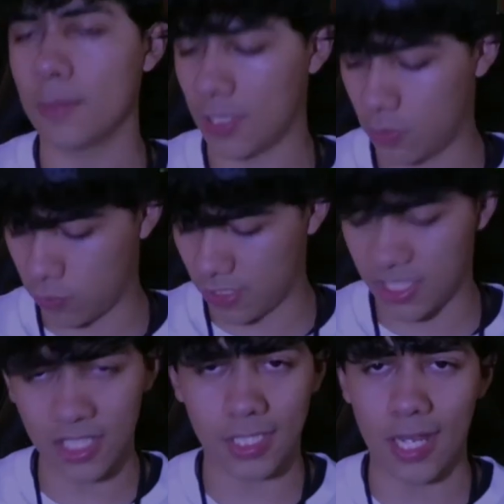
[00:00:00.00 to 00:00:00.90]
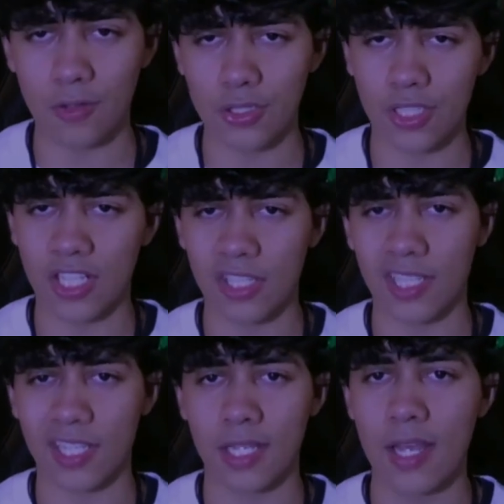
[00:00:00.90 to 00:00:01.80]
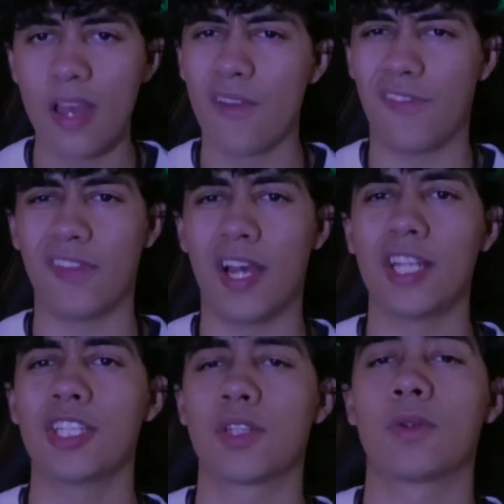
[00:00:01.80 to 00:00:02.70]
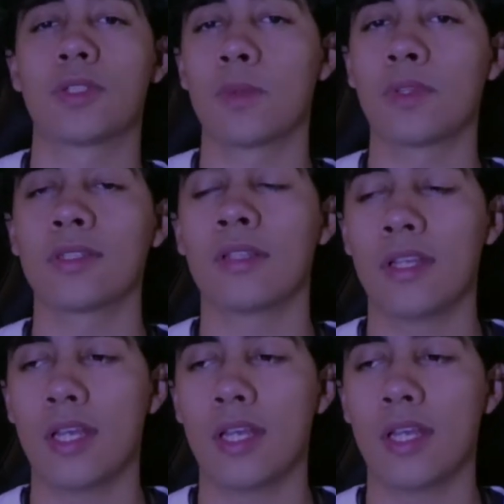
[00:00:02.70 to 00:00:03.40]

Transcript: because when he took it out, you could hear like flesh or something,